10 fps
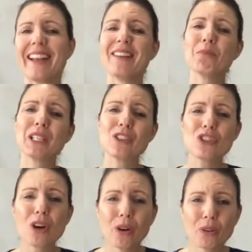And we
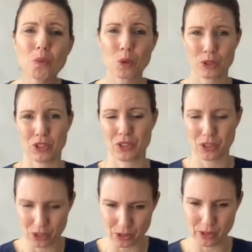don't want to
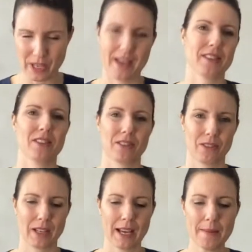do that.
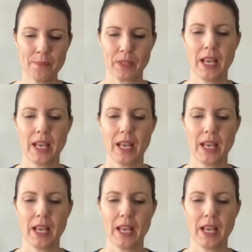Okay.